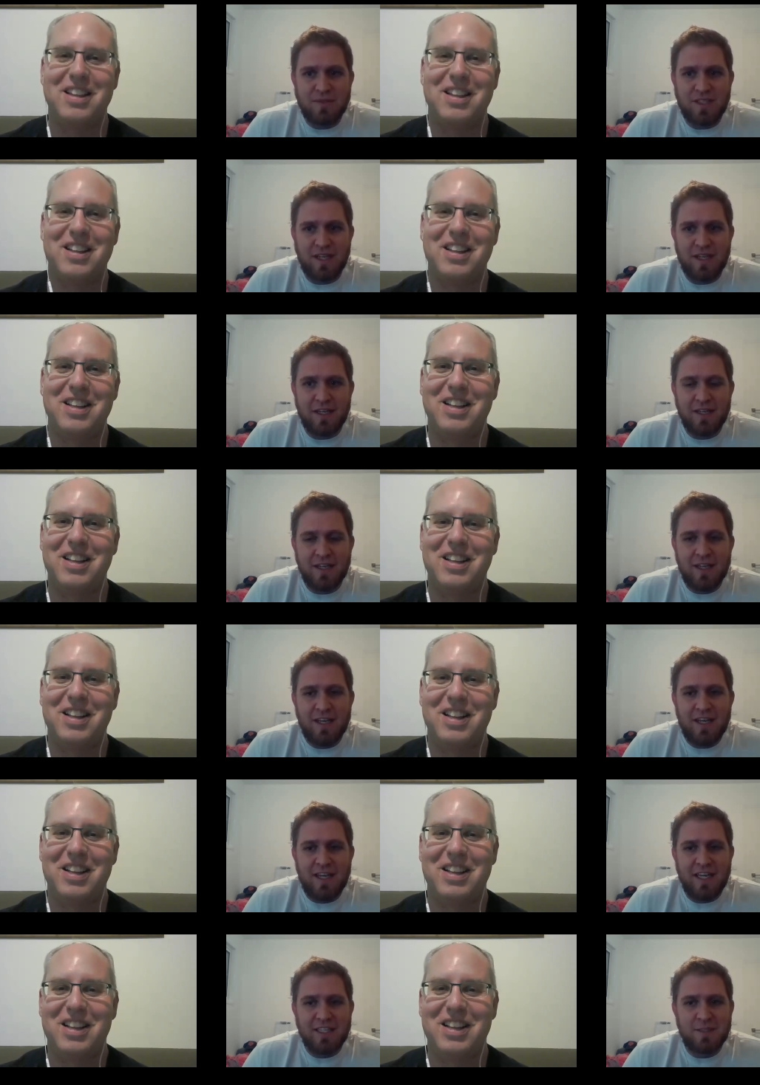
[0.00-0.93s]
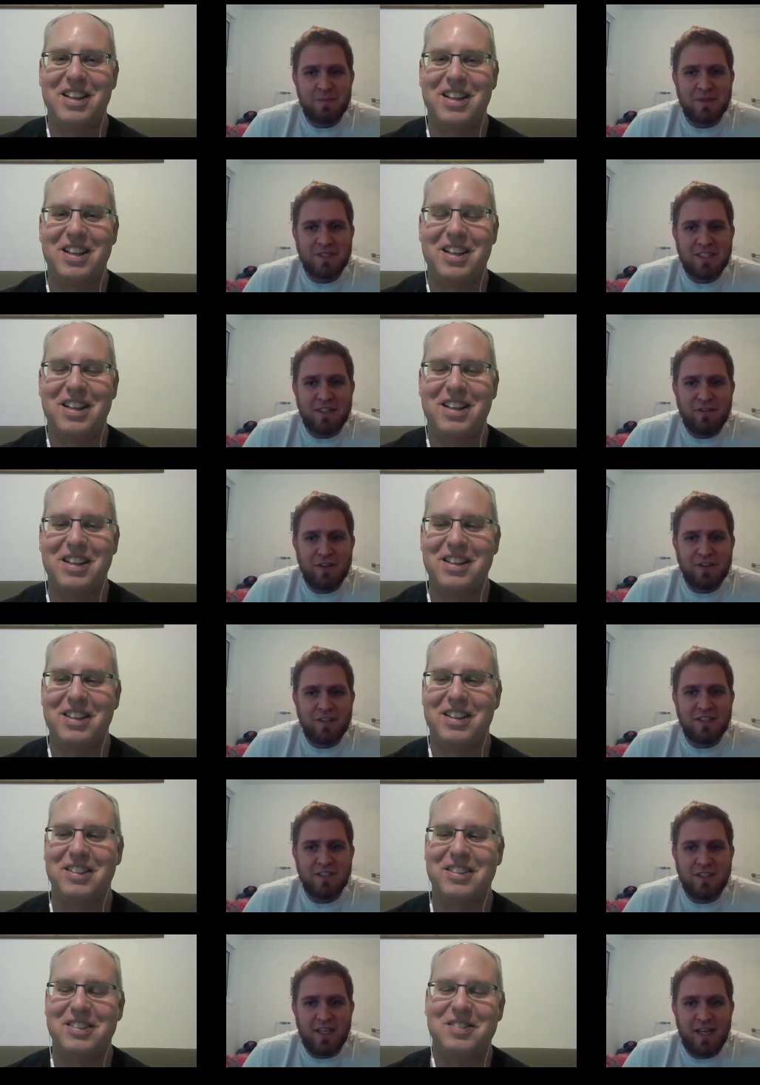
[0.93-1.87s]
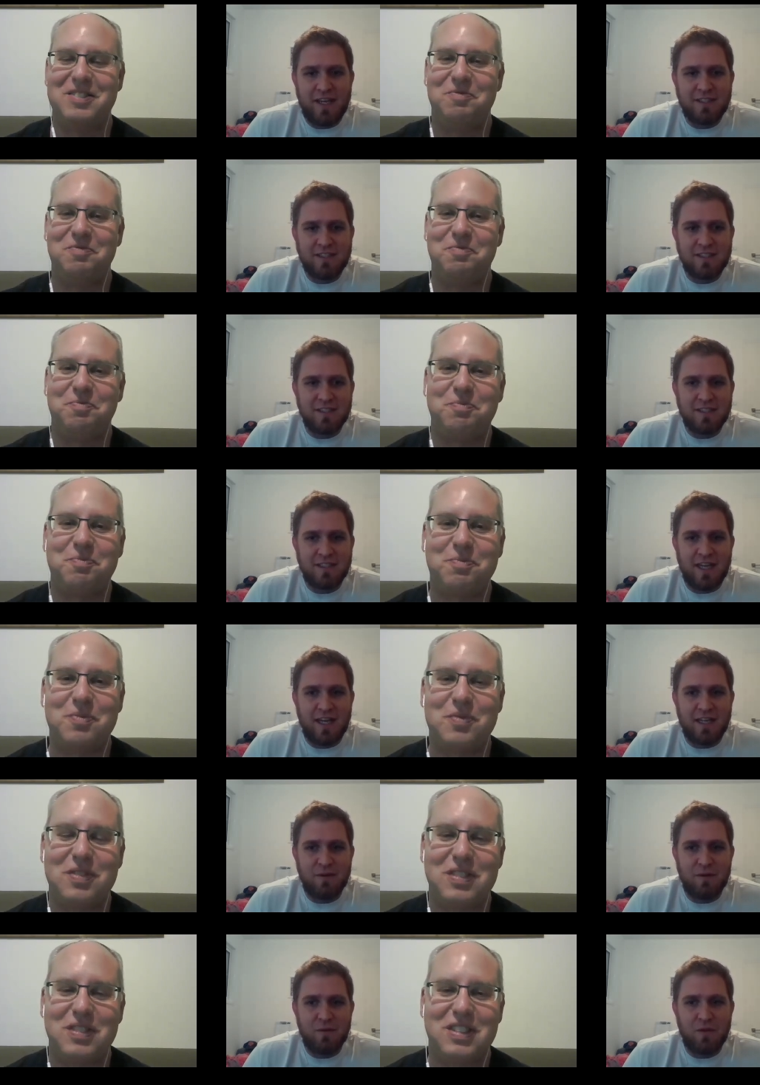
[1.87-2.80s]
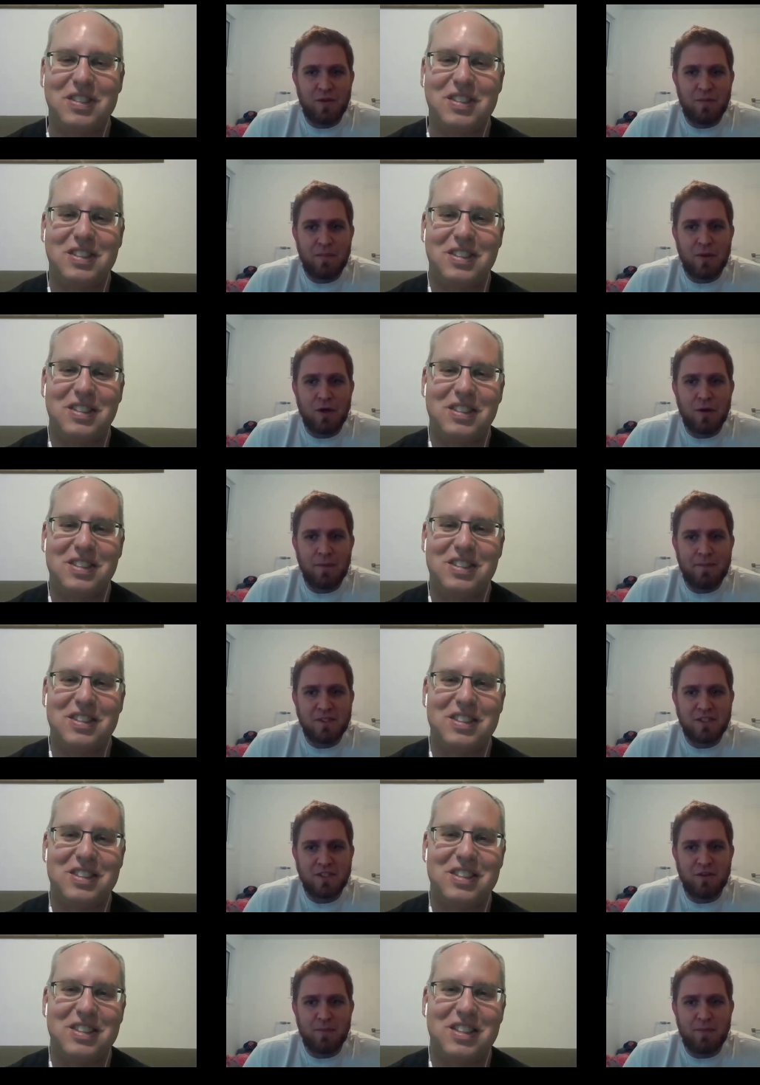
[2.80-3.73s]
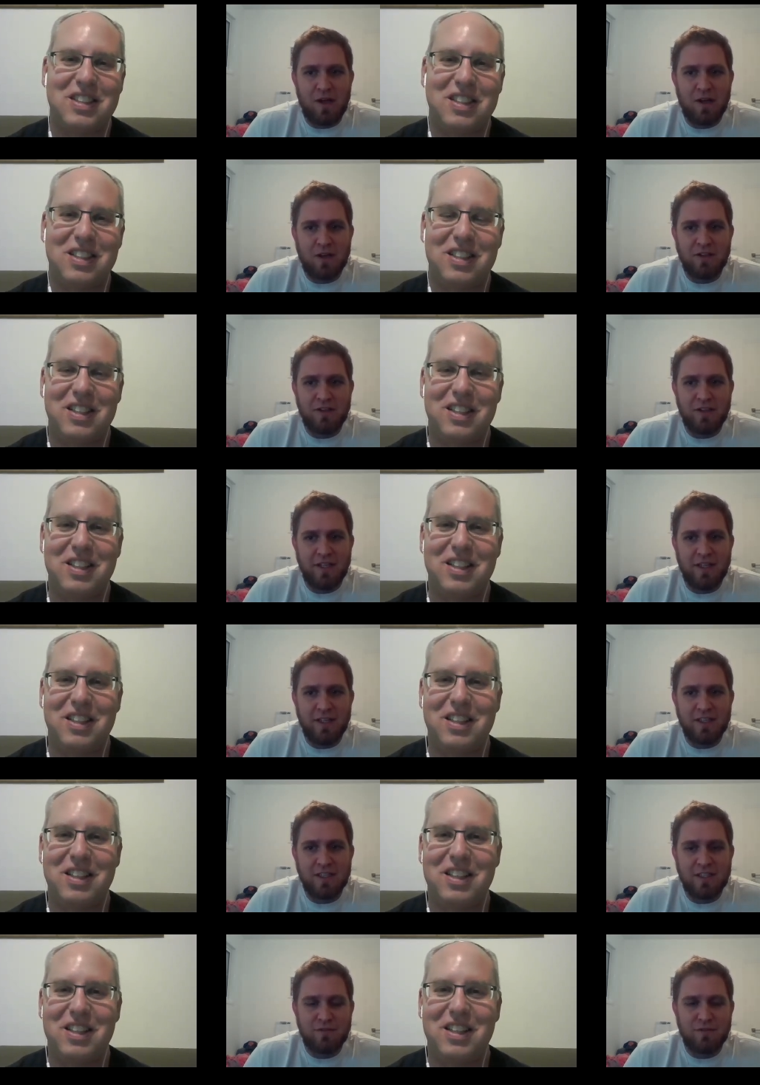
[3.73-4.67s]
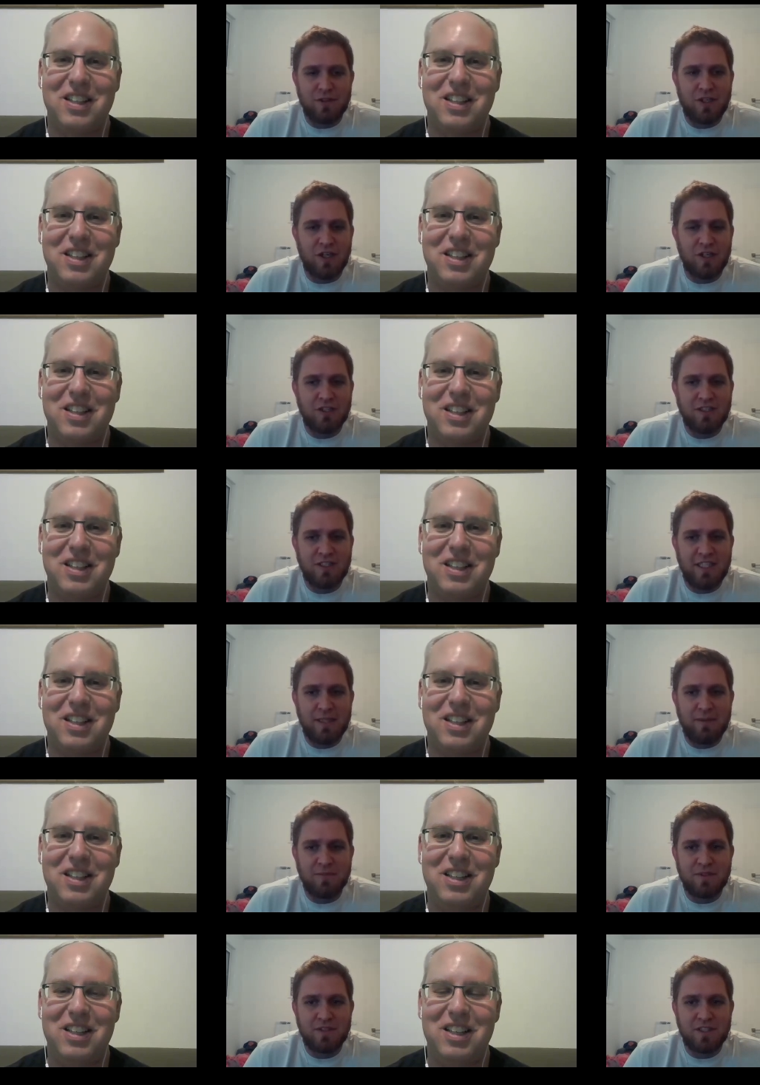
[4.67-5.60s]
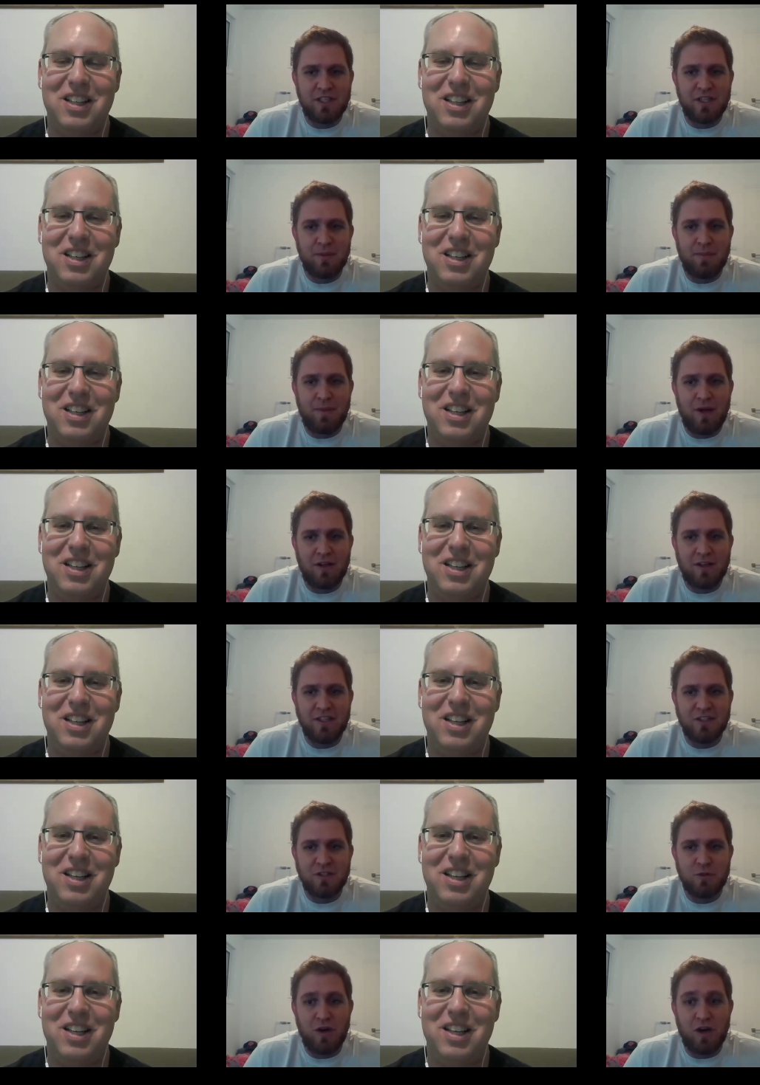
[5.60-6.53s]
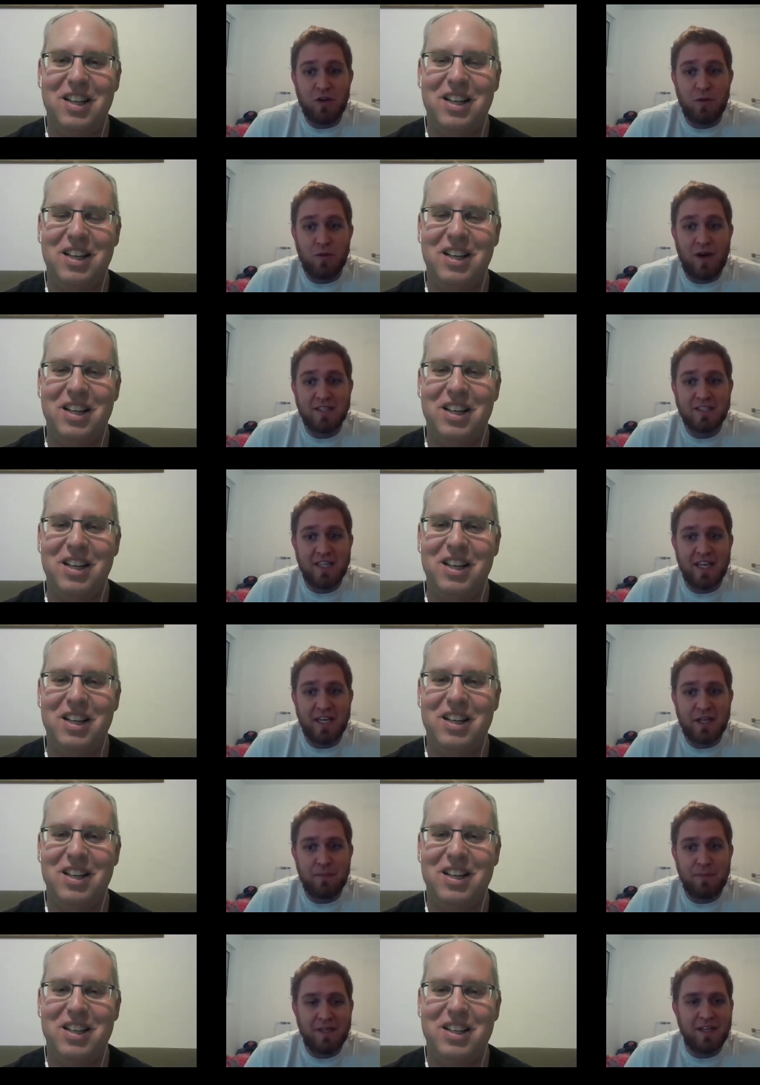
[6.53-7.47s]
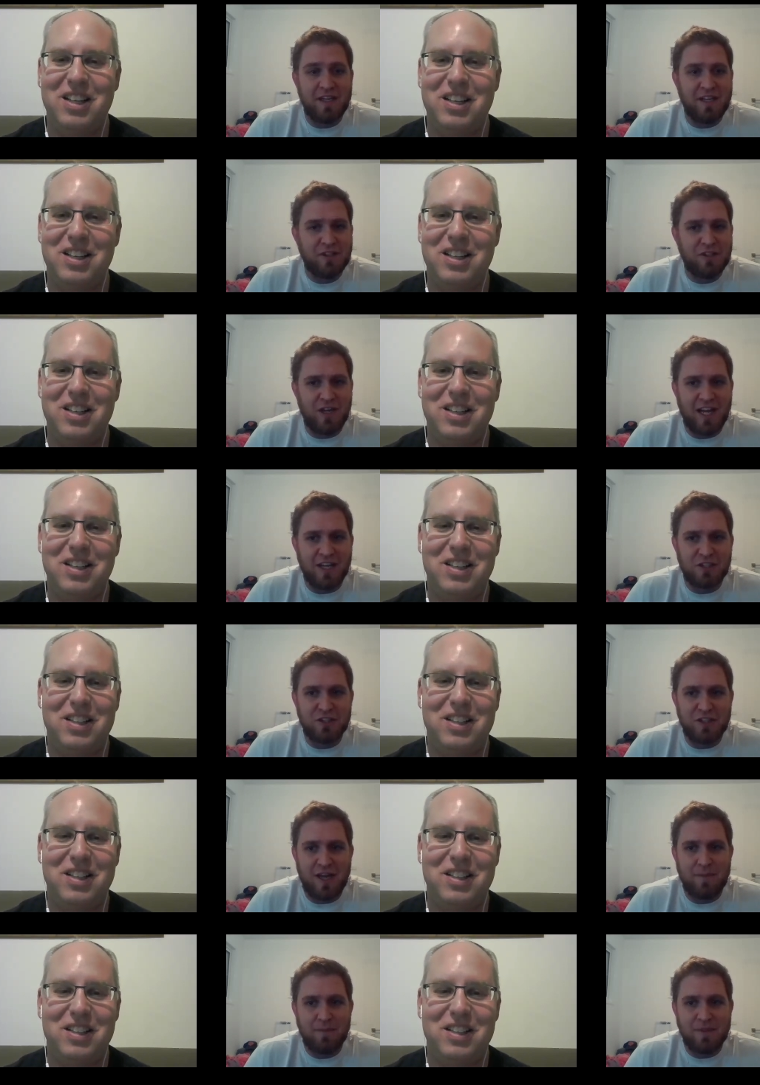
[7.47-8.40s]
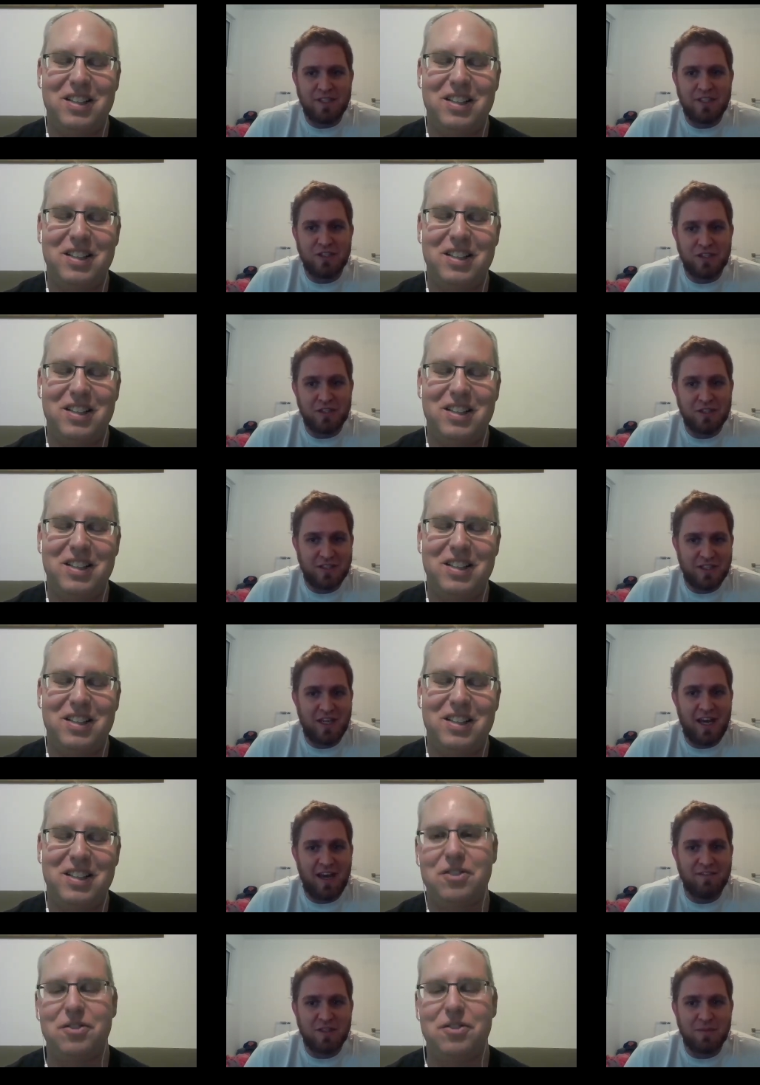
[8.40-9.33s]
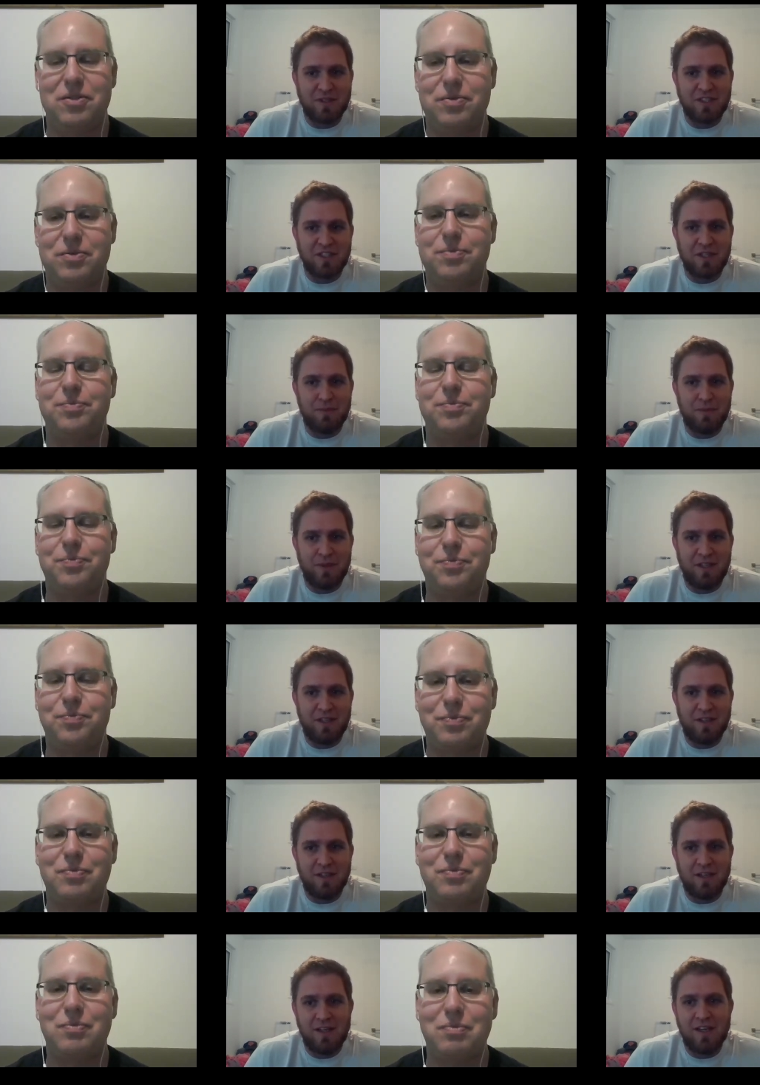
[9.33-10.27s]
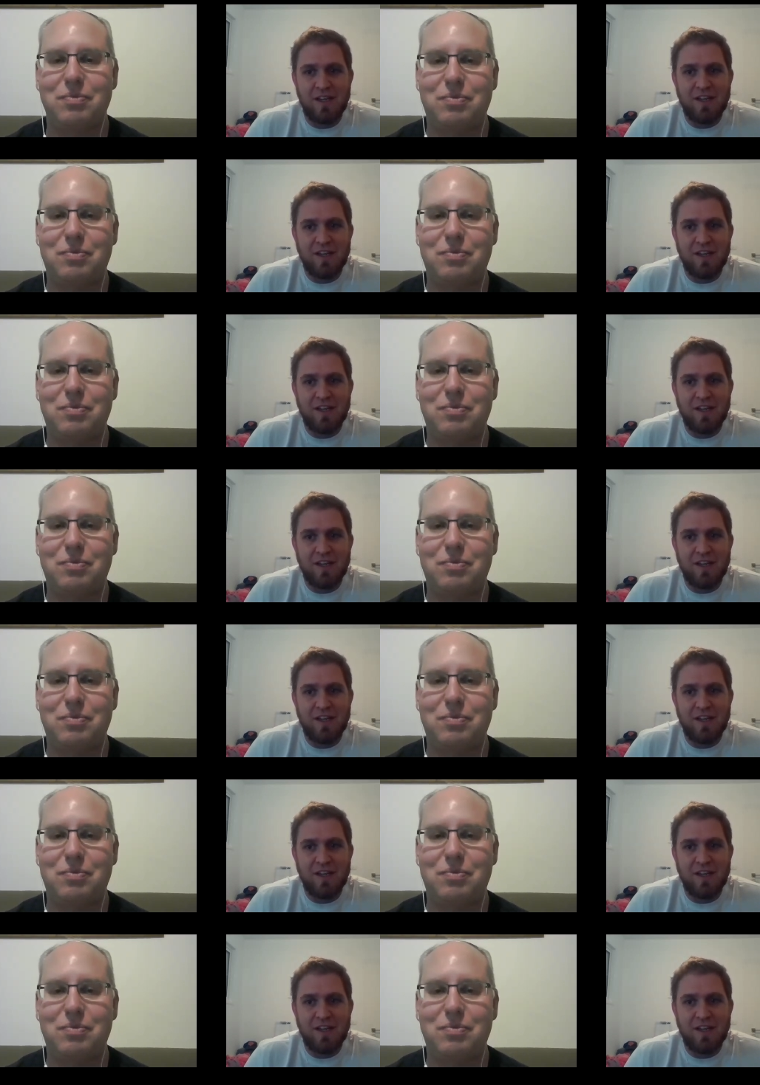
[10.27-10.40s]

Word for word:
Speaker 1: website, it specifically states that the purpose of the Balkan League is for teams in the Balkans who otherwise can't compete in international competition to have something to compete.